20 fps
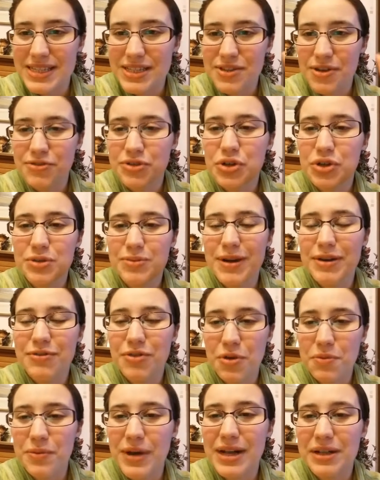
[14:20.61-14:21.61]
So I've talked about
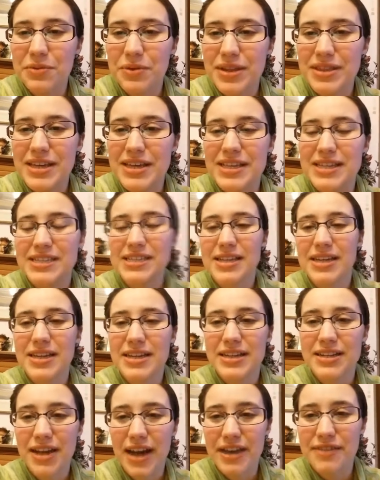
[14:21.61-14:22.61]
Cromwell with his
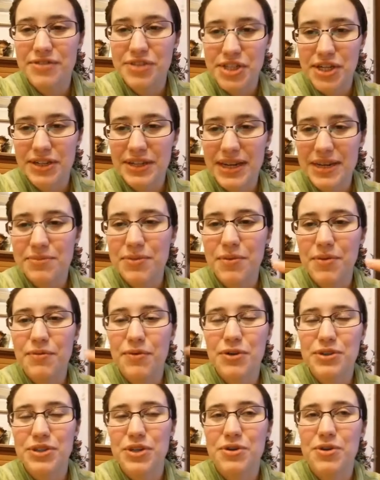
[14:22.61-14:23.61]
knives juggling, but we've
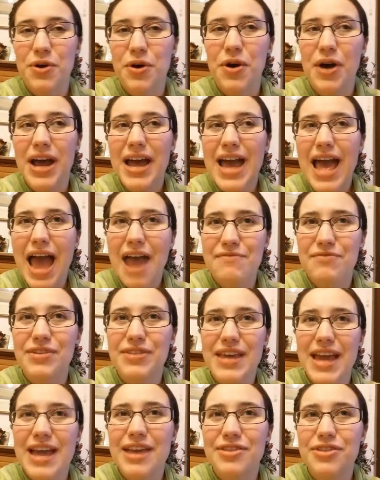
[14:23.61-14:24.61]
also got Henry
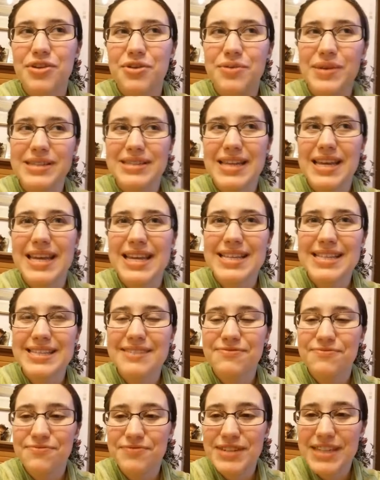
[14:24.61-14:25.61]
VIII, who is he's
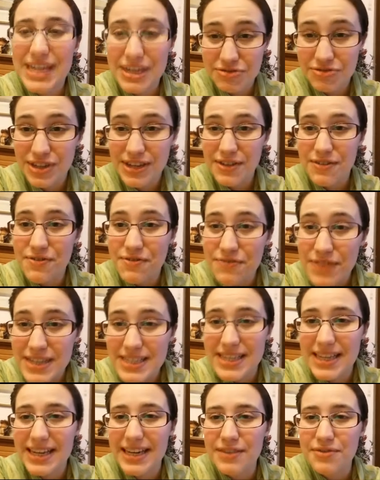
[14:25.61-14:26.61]
literally
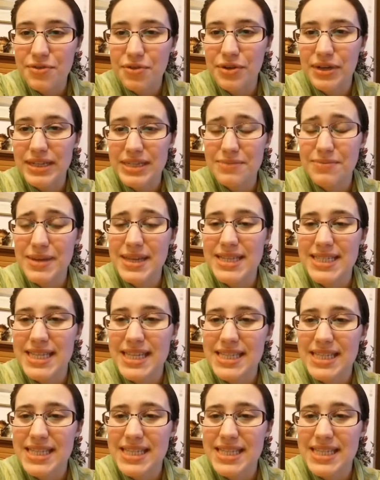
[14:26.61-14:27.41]
physically falling to pieces.